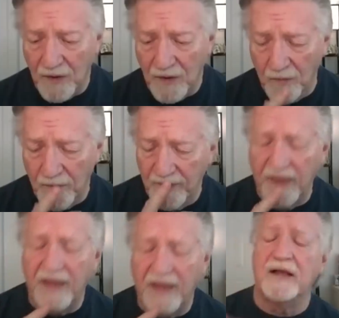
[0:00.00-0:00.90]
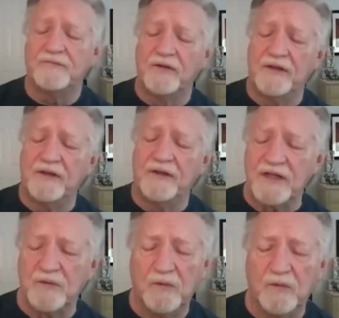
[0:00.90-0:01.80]
they, then they said, which ones
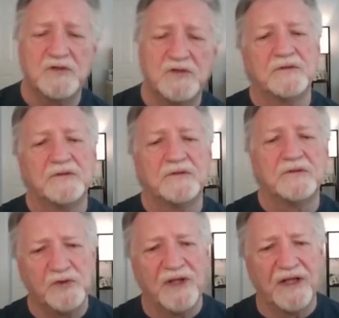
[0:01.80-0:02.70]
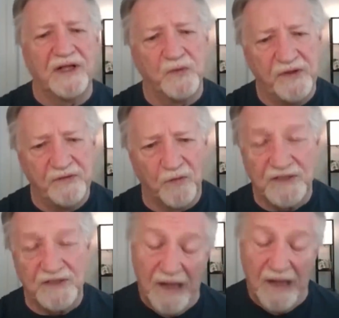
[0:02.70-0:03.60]
would you like to read for? And I said, well, I'm
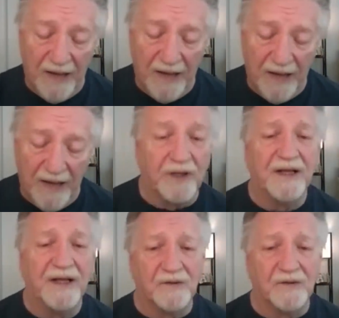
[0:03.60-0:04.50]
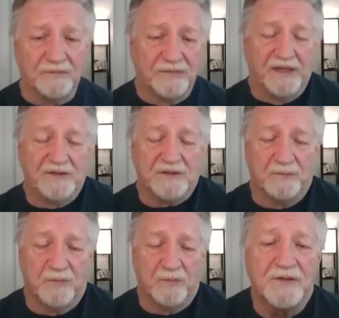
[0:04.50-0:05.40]
going to read for Lion-O. He's the boss, and
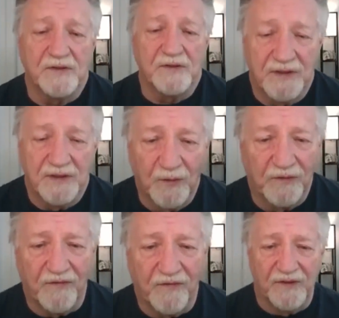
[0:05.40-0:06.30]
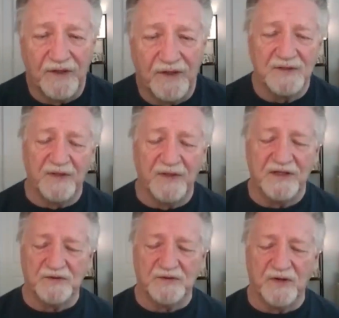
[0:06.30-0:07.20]
you know, he's the Lord of the Thundercats. Might as well try for
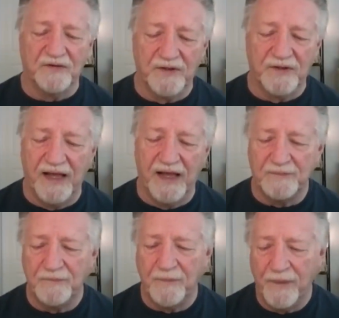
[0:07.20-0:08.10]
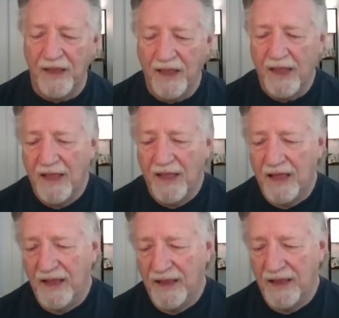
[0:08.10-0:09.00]
that. And then
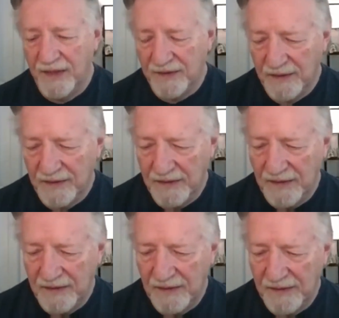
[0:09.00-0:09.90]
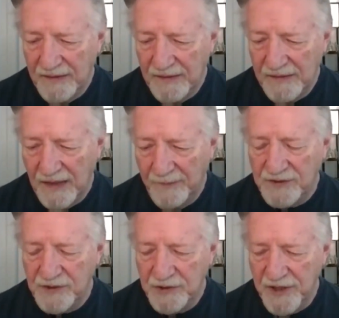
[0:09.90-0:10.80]
uh, uh, I picked
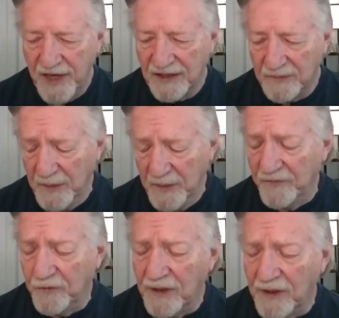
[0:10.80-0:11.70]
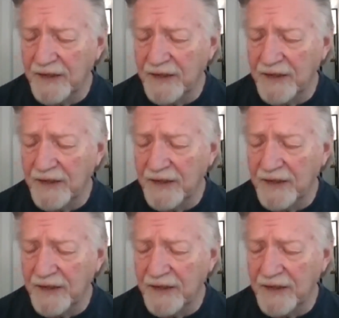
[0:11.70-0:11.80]
Jackalman. But for Lion-O,